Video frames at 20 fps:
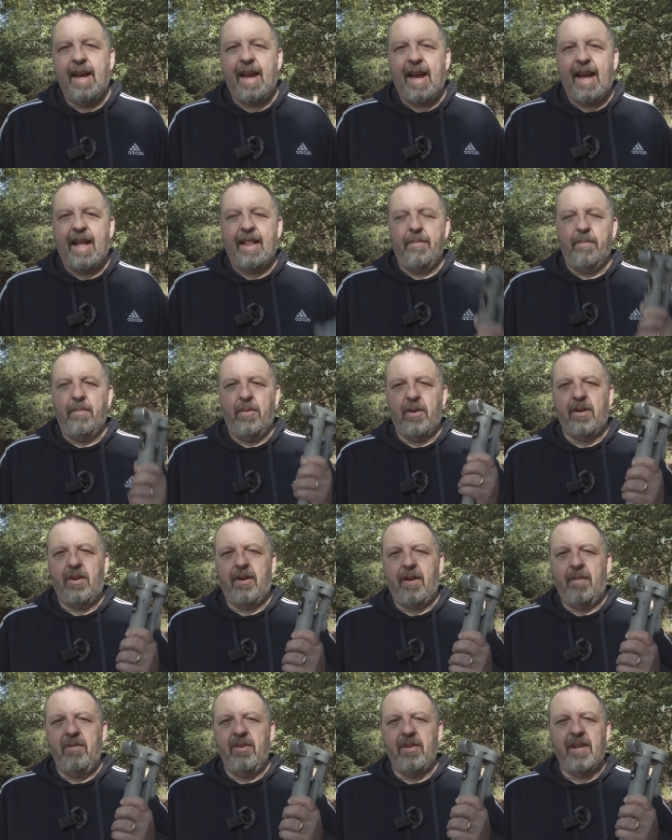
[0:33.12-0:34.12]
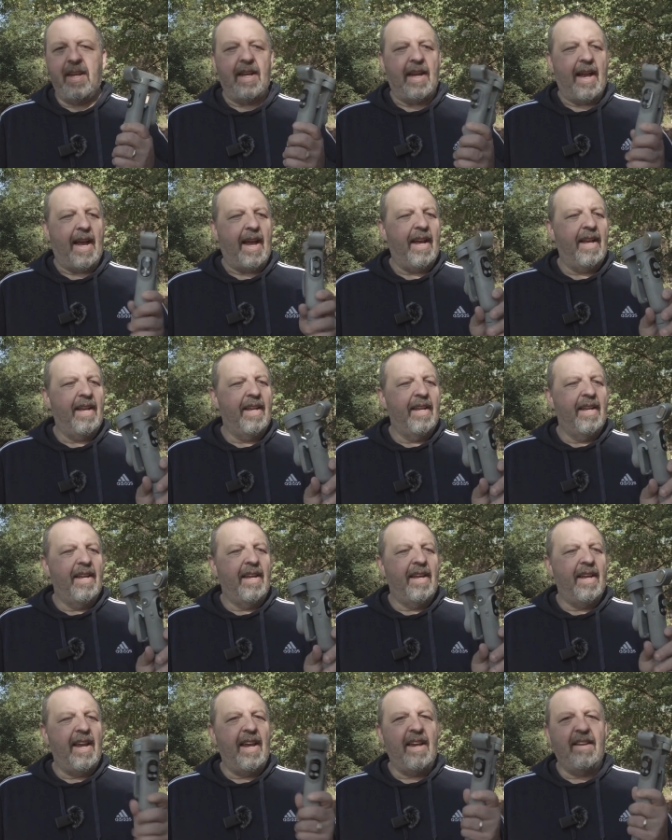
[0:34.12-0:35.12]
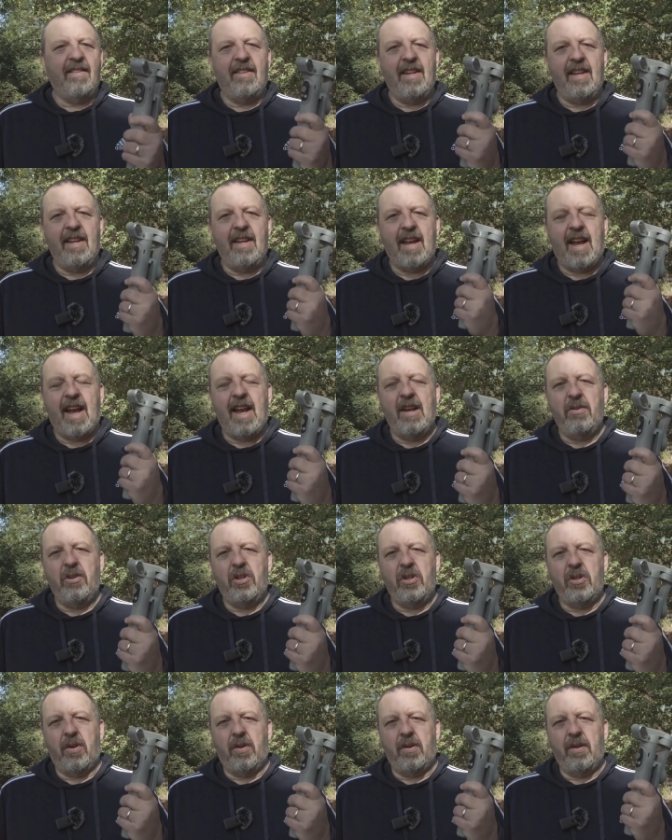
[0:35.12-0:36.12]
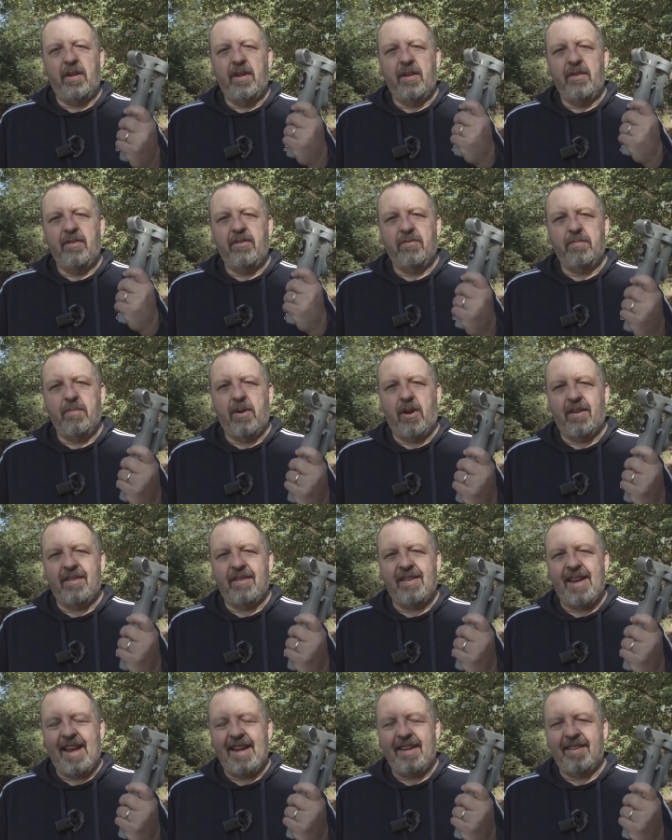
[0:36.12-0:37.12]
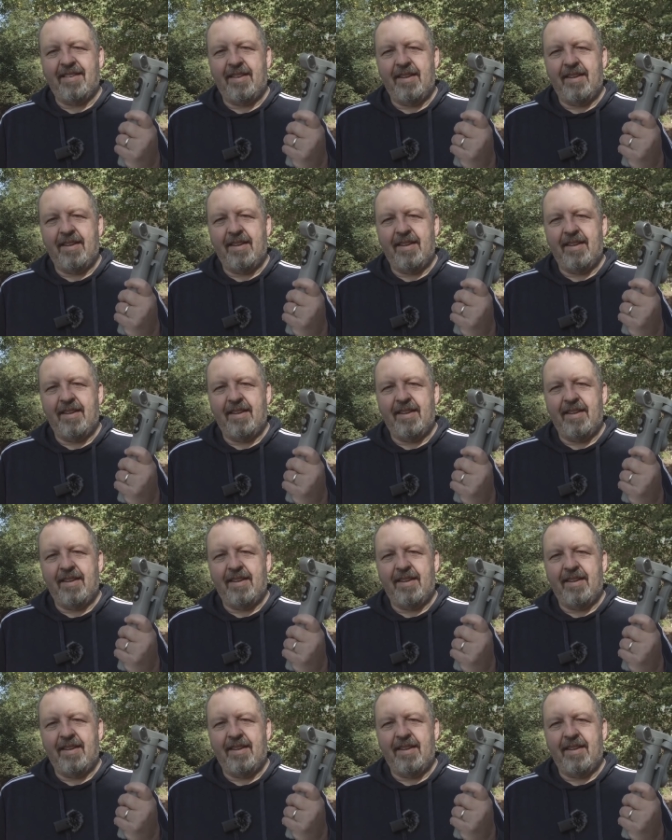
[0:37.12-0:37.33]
And the model I'm looking at is the Aochuan Smart X.